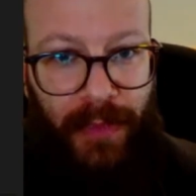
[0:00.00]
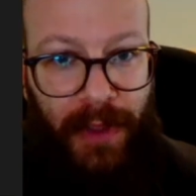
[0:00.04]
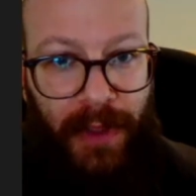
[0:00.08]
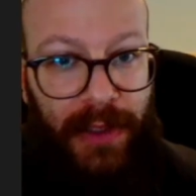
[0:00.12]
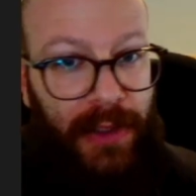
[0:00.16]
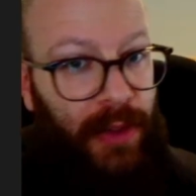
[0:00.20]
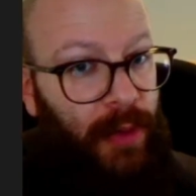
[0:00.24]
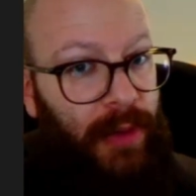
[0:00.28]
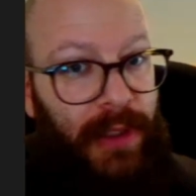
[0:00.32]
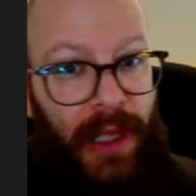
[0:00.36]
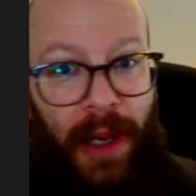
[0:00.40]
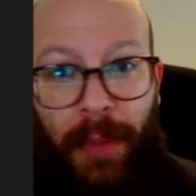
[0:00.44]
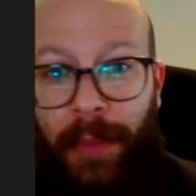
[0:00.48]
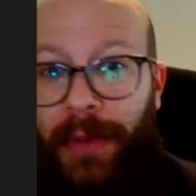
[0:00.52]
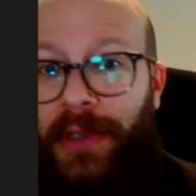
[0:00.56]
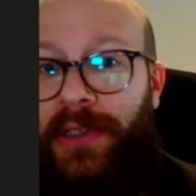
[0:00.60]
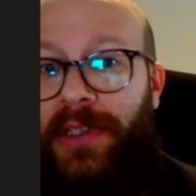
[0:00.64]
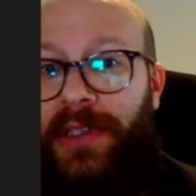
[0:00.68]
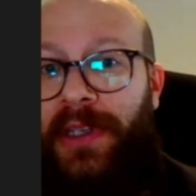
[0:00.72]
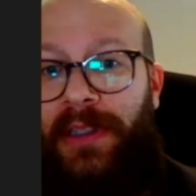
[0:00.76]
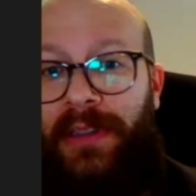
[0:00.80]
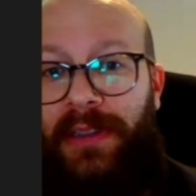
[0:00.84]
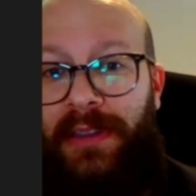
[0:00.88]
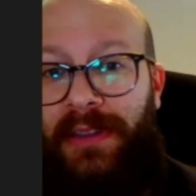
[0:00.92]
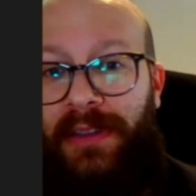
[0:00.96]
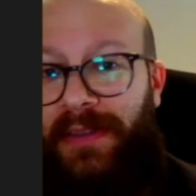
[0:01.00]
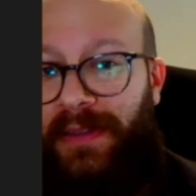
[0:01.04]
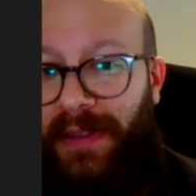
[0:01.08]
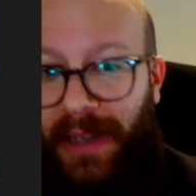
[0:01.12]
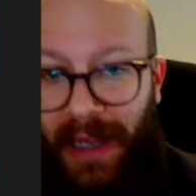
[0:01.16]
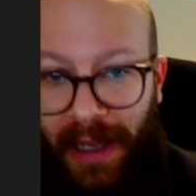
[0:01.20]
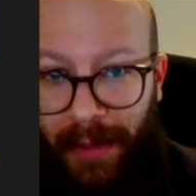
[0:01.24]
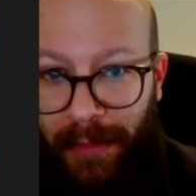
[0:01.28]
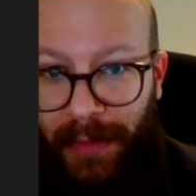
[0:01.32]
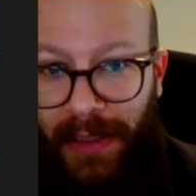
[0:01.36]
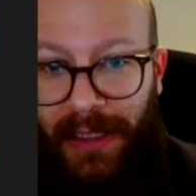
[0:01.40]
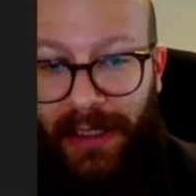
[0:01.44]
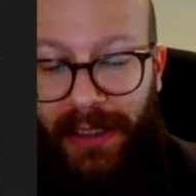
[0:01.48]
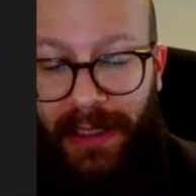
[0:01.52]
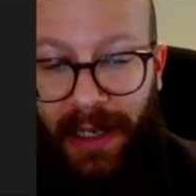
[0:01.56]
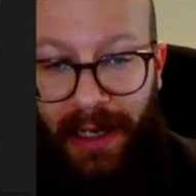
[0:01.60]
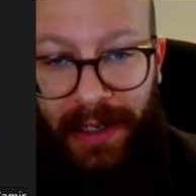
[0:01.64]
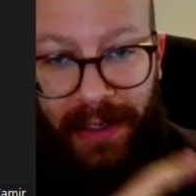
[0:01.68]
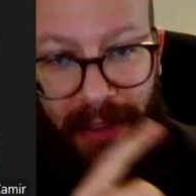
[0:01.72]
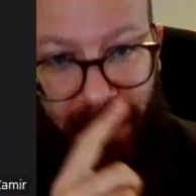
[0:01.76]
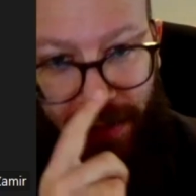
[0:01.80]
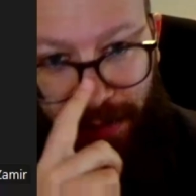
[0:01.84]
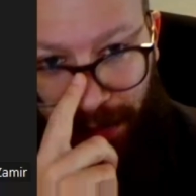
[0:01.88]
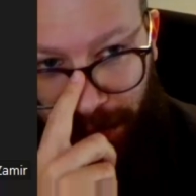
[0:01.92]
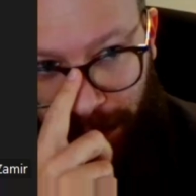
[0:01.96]
So 10% I'm
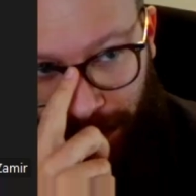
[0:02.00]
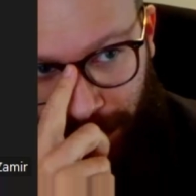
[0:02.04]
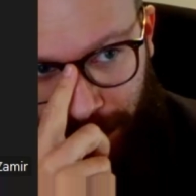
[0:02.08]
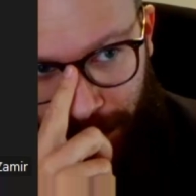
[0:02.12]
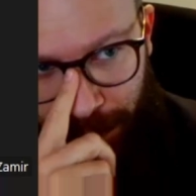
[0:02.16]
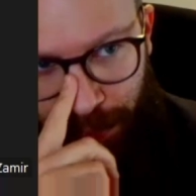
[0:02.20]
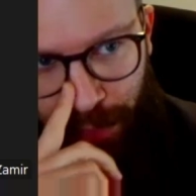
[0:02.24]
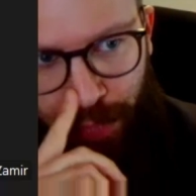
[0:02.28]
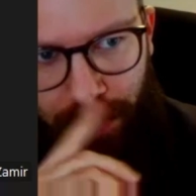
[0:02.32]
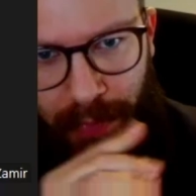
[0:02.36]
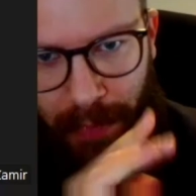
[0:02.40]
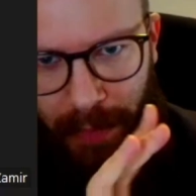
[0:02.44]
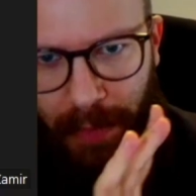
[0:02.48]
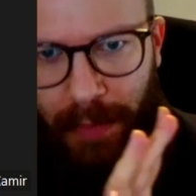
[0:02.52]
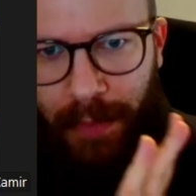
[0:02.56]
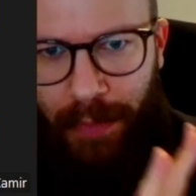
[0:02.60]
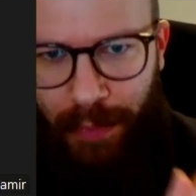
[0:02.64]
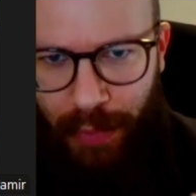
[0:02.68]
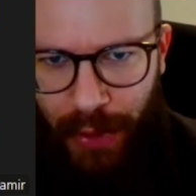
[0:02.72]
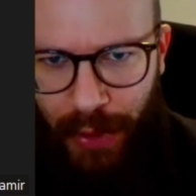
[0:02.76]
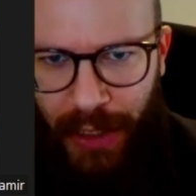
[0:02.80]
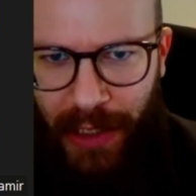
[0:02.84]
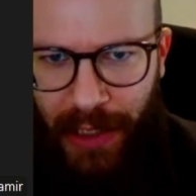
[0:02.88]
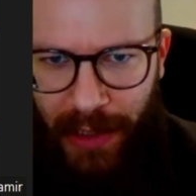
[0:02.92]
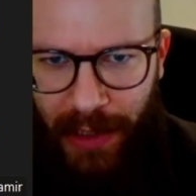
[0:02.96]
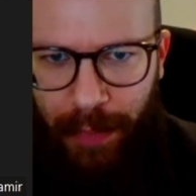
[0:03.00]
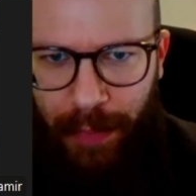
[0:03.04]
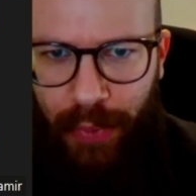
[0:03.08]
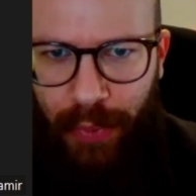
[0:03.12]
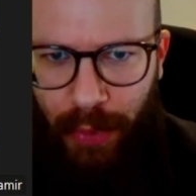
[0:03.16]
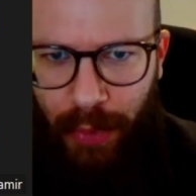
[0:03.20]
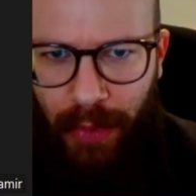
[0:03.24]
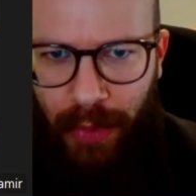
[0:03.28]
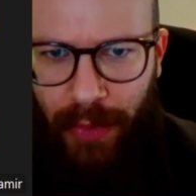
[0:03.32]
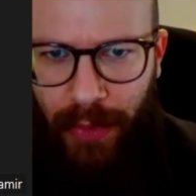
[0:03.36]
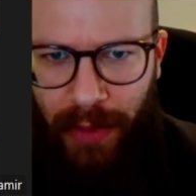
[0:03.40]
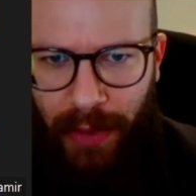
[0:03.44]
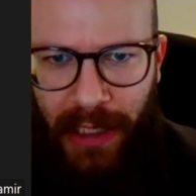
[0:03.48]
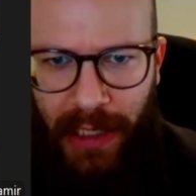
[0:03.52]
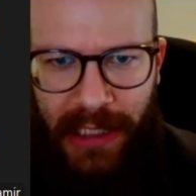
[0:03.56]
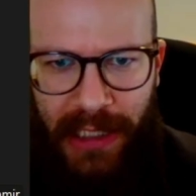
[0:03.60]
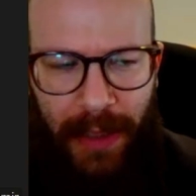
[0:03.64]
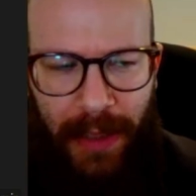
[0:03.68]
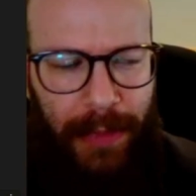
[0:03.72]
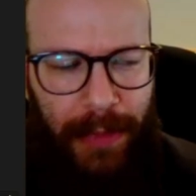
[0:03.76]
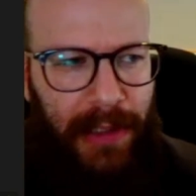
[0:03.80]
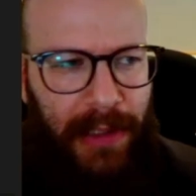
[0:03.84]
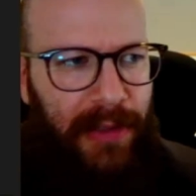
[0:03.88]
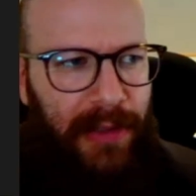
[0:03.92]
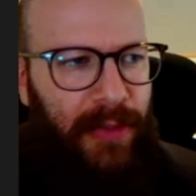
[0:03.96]
declining. This is pretty poor
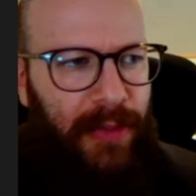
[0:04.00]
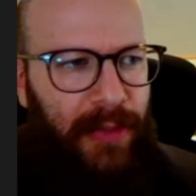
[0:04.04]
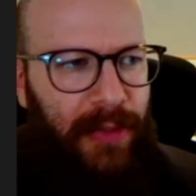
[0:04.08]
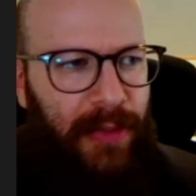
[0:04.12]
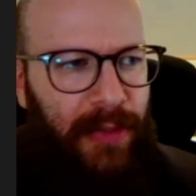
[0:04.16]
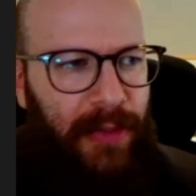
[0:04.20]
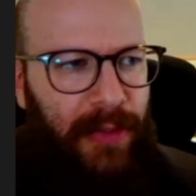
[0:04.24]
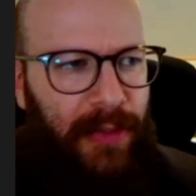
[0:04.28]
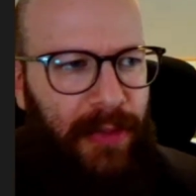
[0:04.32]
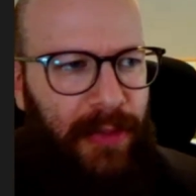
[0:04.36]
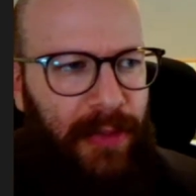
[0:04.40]
acceptance rate.